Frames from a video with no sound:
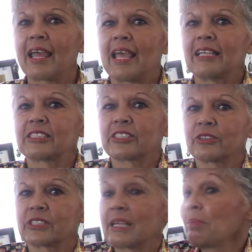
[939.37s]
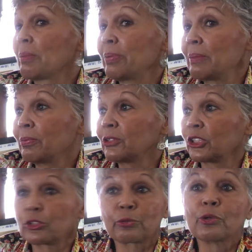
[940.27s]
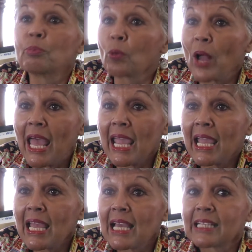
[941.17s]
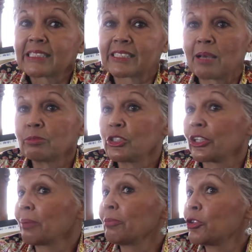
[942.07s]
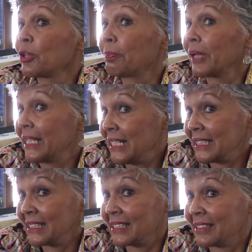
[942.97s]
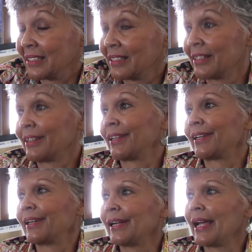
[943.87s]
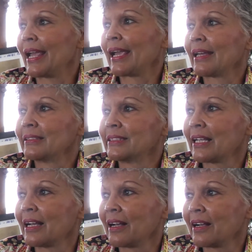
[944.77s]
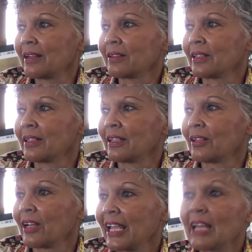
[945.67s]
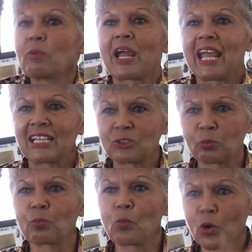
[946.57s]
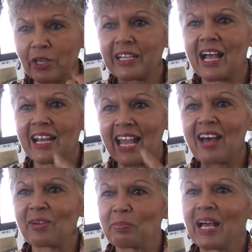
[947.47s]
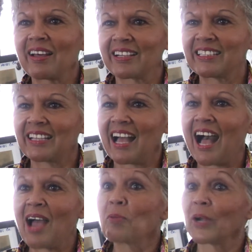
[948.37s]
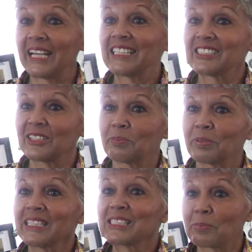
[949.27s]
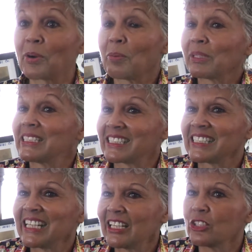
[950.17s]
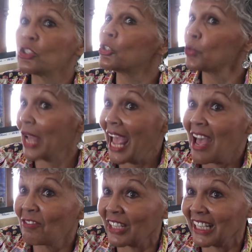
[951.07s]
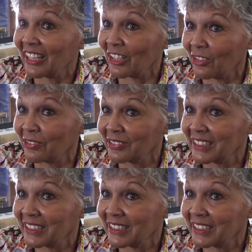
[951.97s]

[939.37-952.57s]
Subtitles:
And so some of the people just threw them away. Some took them to the police, and anyway, as word got out about it, I went into the police department to see, do you have any of those?